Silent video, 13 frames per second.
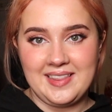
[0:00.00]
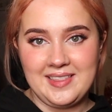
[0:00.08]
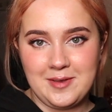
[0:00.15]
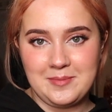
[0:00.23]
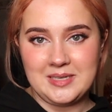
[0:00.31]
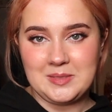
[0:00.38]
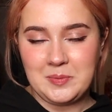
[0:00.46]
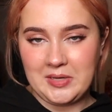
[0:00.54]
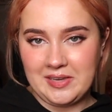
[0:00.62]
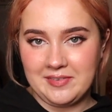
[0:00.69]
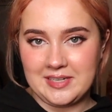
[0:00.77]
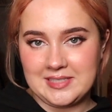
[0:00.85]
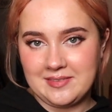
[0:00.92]
Hello my
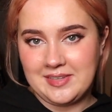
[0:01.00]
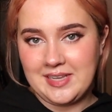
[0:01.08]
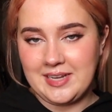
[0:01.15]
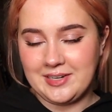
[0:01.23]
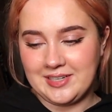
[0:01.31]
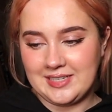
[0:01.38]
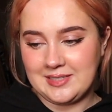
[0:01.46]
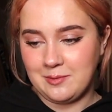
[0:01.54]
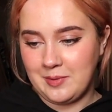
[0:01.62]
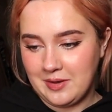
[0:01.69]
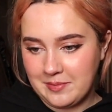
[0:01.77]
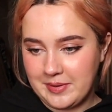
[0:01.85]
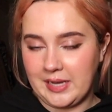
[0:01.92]
spooky friends of the internet, and
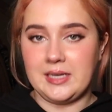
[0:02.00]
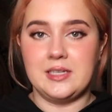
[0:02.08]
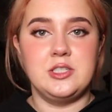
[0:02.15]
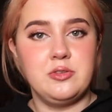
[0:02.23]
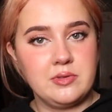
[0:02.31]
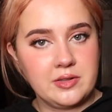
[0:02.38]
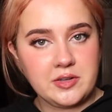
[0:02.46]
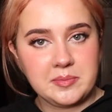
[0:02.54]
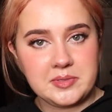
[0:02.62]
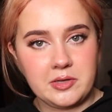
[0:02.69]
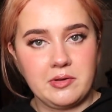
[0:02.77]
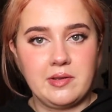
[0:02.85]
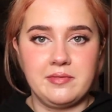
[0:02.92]
welcome back to another
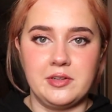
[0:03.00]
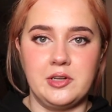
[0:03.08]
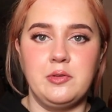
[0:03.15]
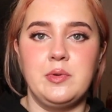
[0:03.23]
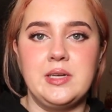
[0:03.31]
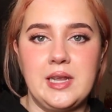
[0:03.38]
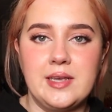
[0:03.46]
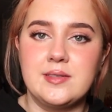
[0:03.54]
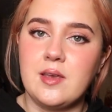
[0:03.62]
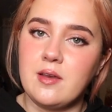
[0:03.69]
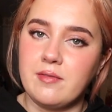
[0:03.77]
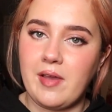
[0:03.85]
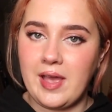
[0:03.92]
episode of thirty-one days
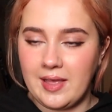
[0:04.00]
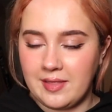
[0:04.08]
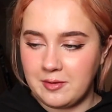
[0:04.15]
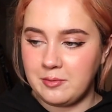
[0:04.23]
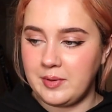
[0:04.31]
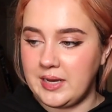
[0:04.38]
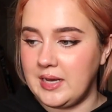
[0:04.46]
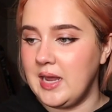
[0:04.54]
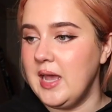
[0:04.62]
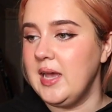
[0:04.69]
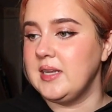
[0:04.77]
of Halloween.